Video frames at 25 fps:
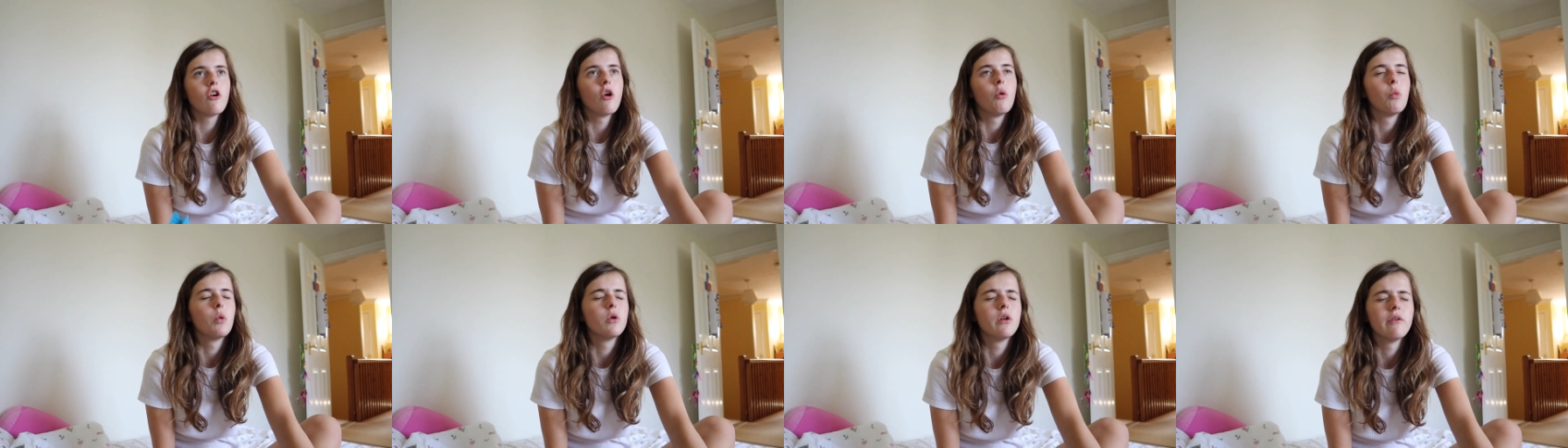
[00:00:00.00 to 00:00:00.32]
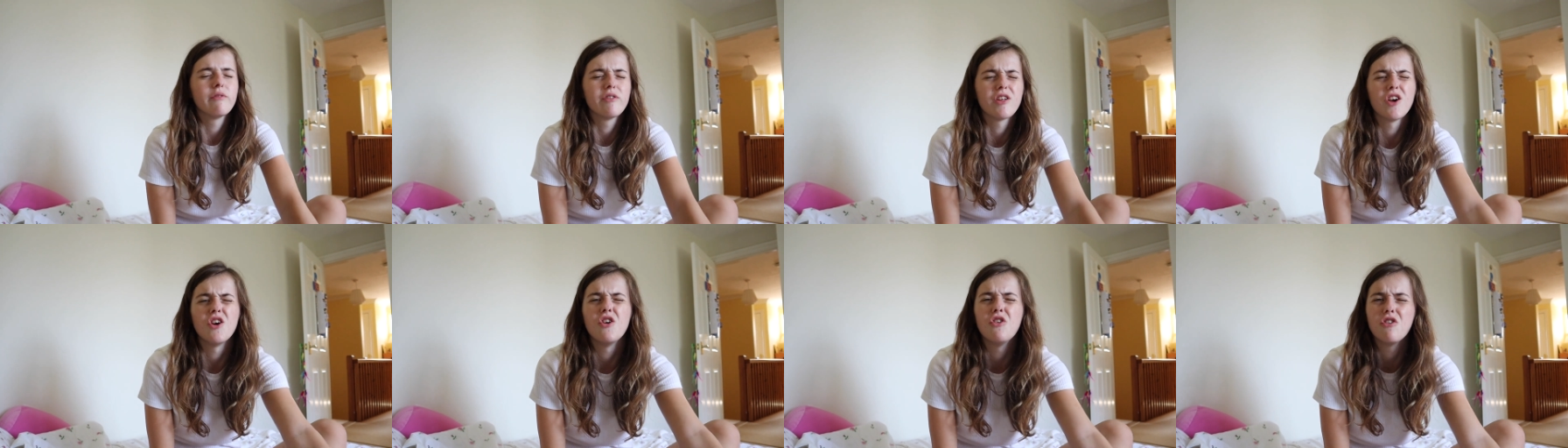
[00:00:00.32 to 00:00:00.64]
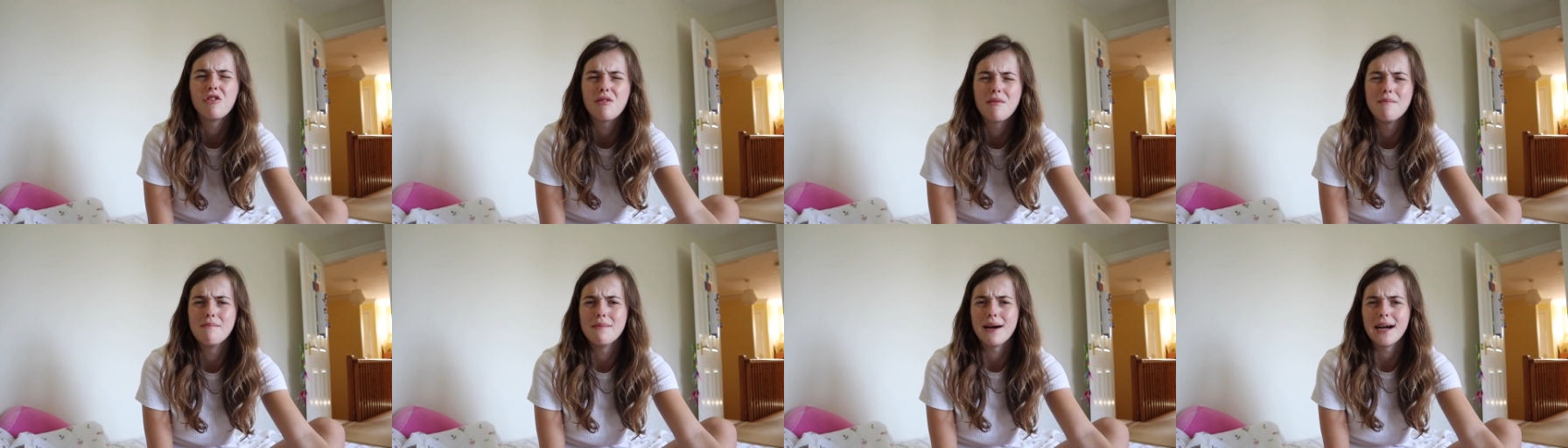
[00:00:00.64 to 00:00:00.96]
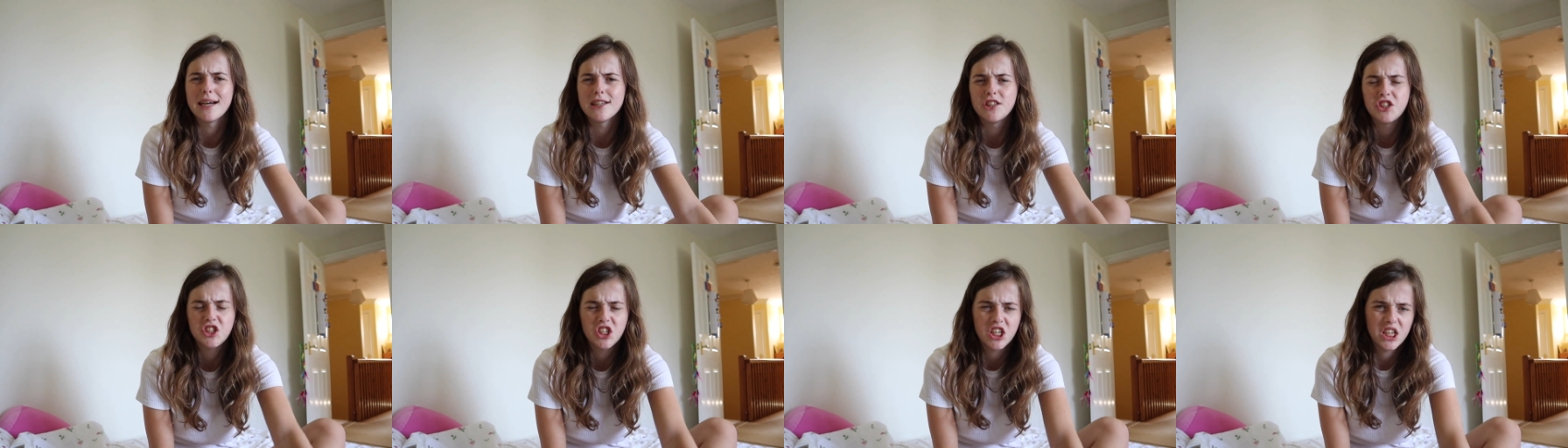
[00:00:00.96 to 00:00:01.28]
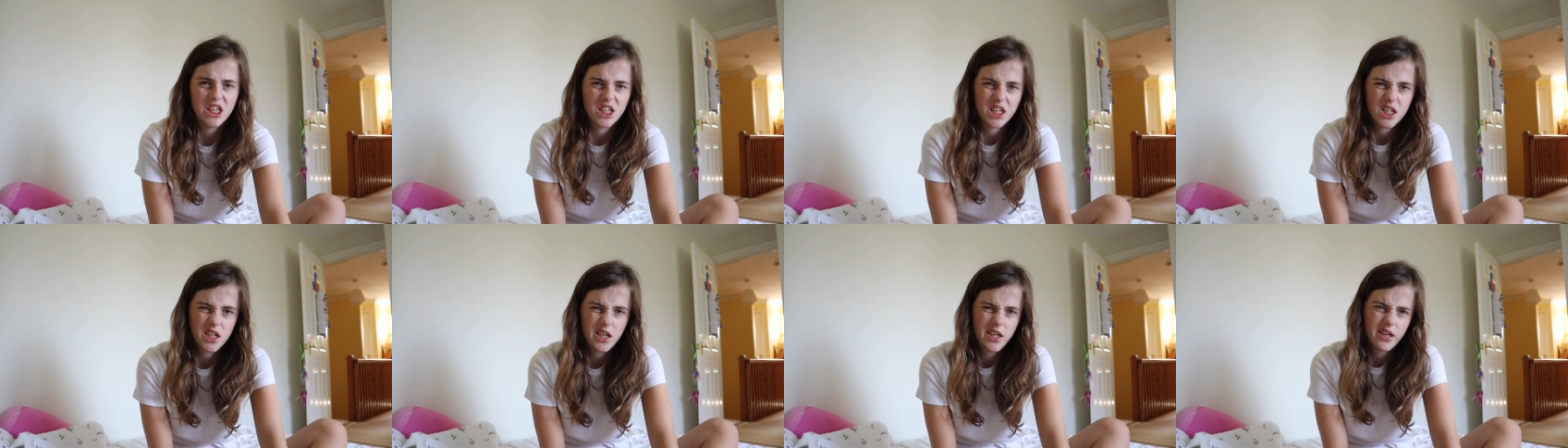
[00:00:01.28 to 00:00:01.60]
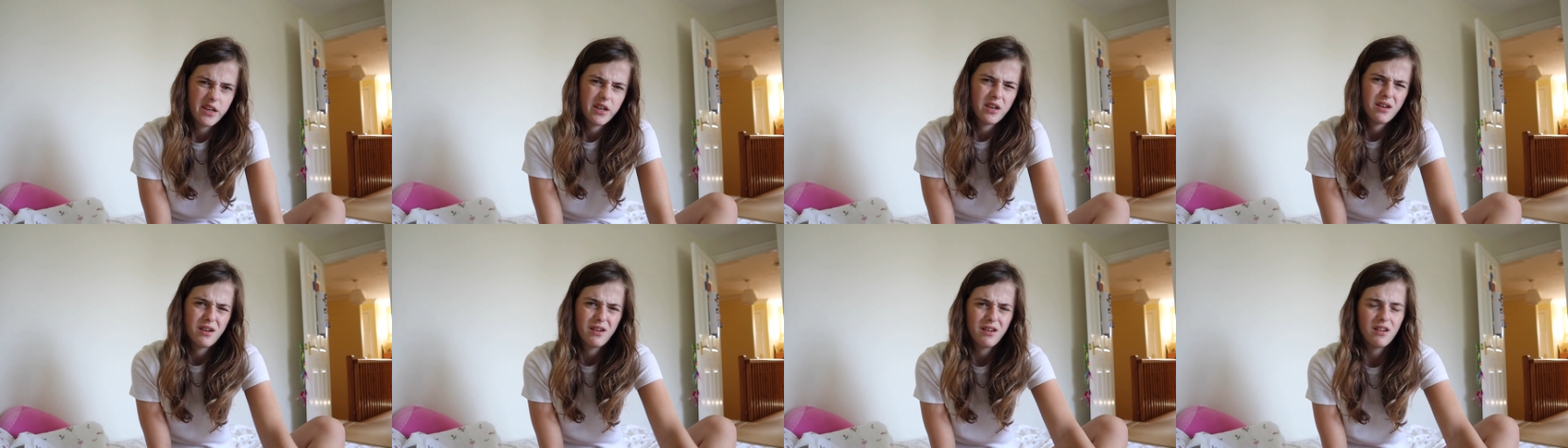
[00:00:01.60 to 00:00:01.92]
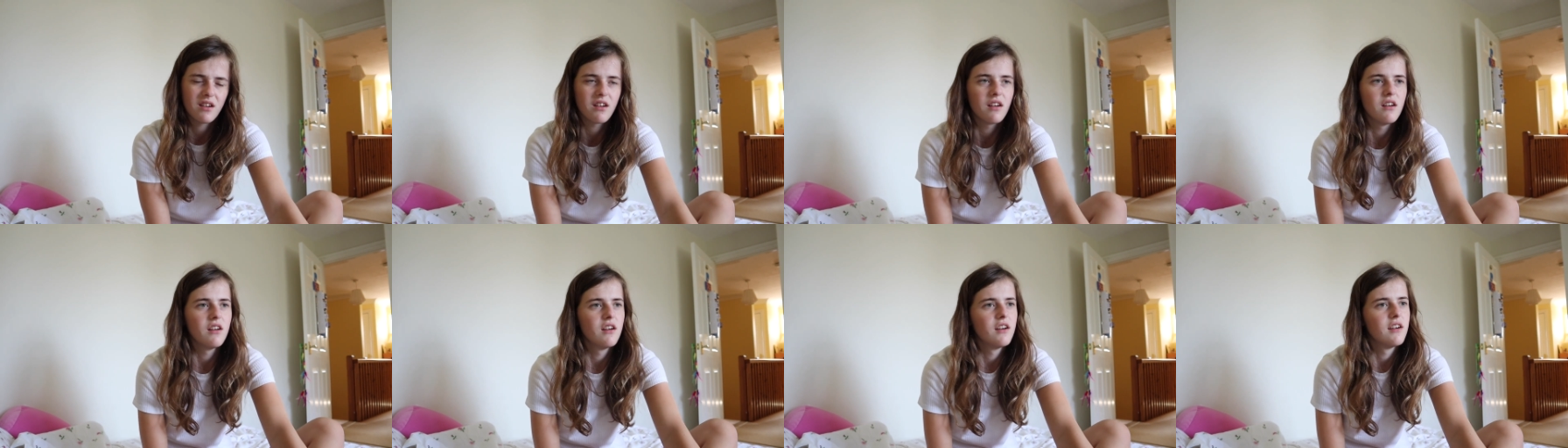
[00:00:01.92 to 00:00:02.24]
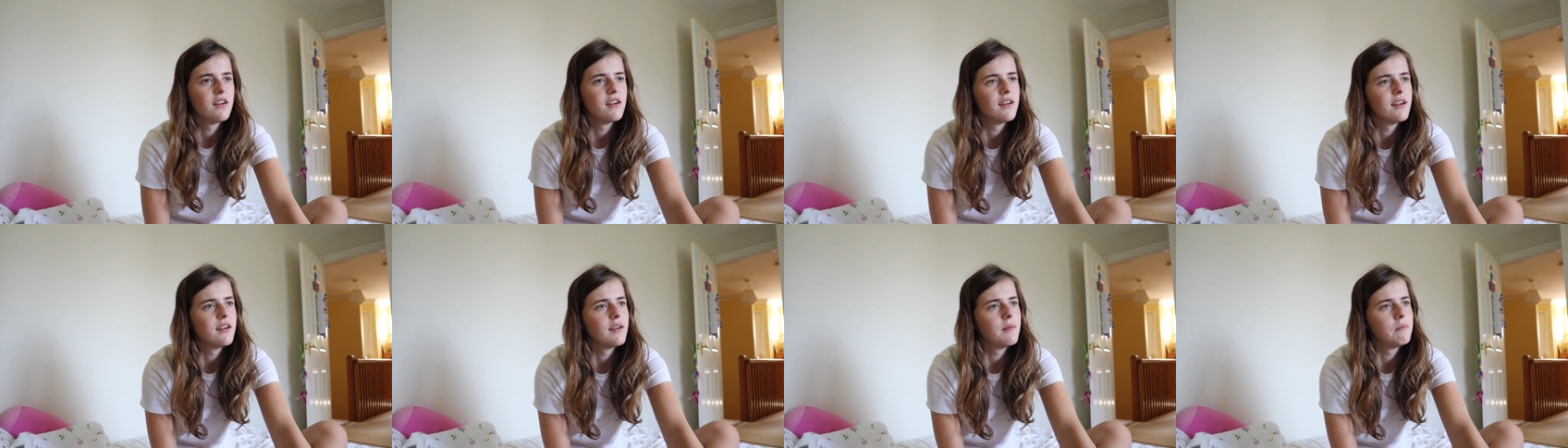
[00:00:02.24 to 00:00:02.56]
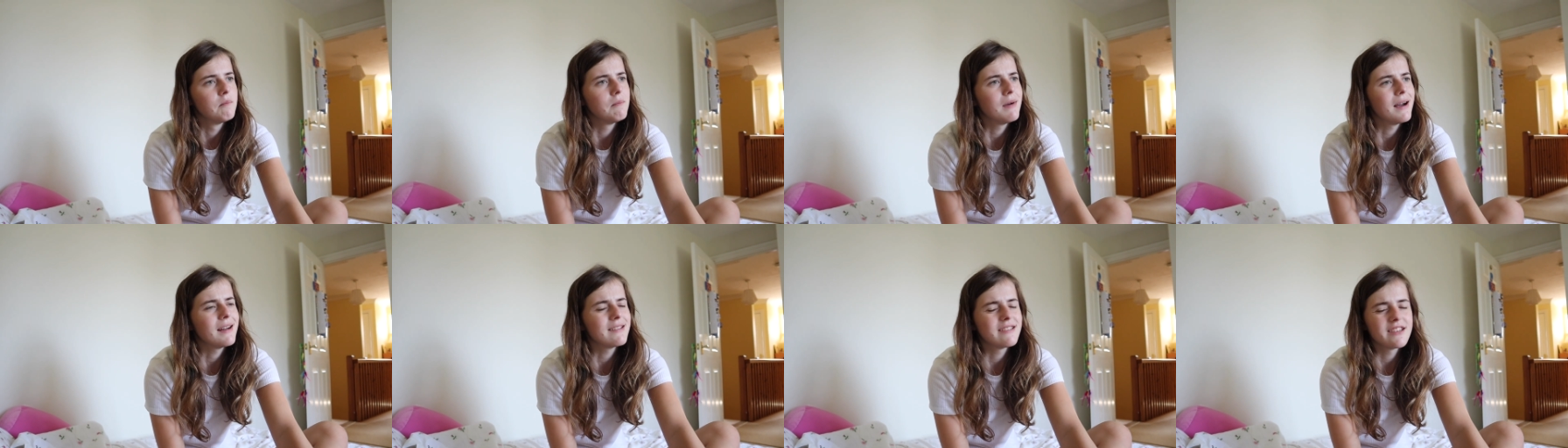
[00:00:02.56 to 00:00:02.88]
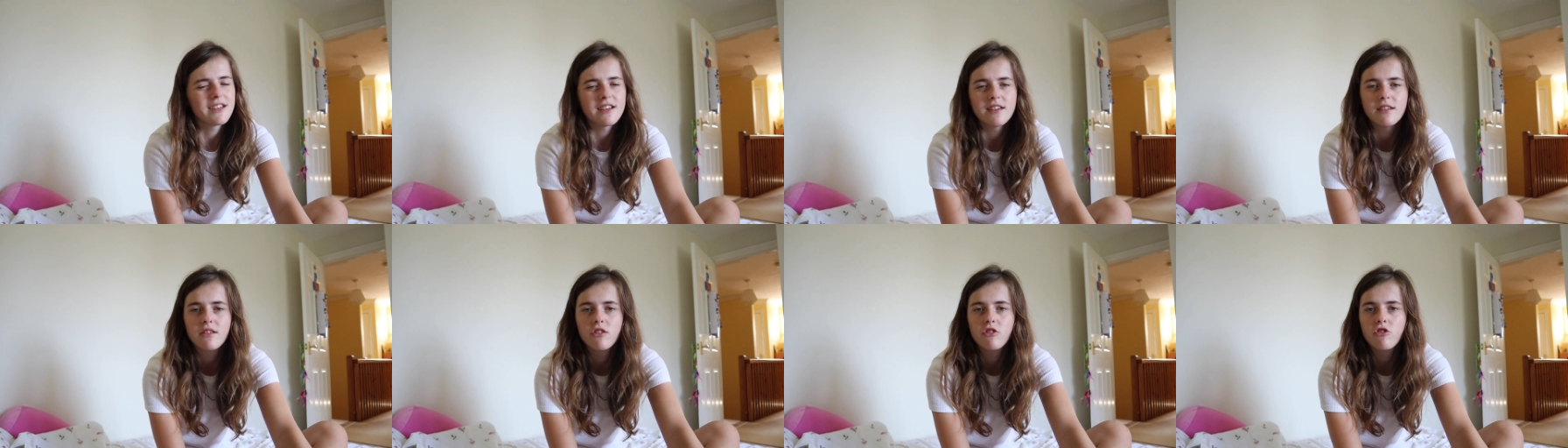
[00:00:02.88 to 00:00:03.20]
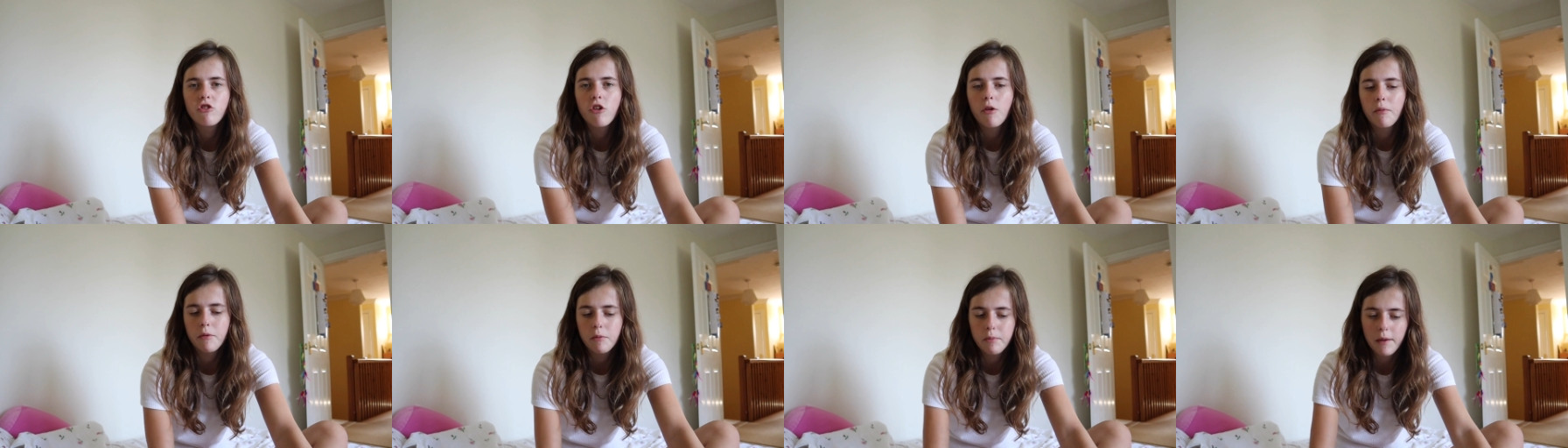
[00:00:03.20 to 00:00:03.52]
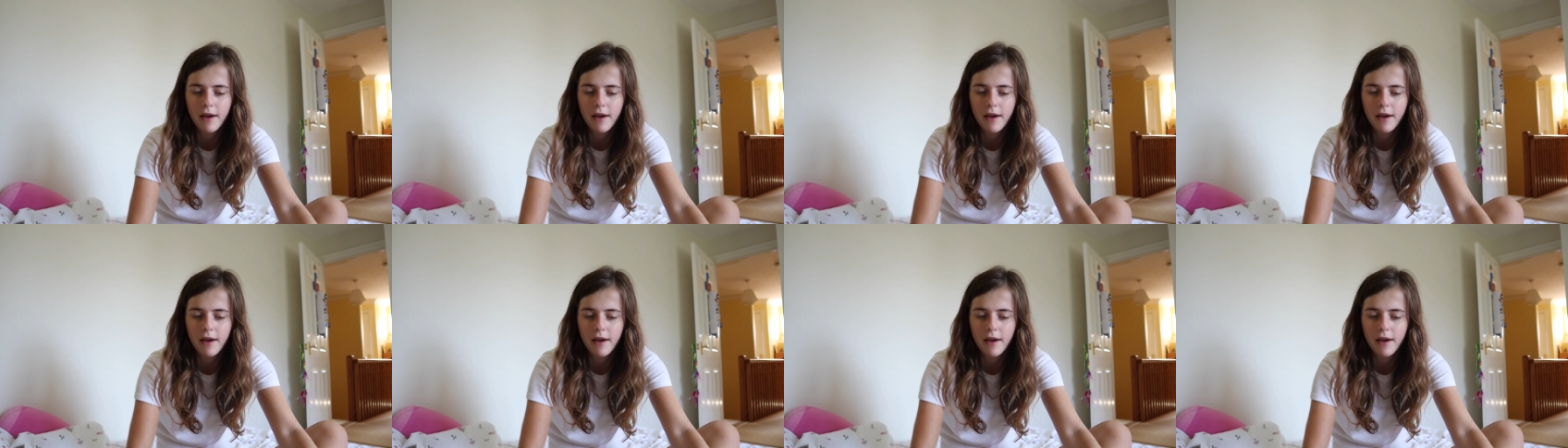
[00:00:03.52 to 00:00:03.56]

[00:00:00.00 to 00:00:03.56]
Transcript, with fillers: got one of those magic, magic scrubs.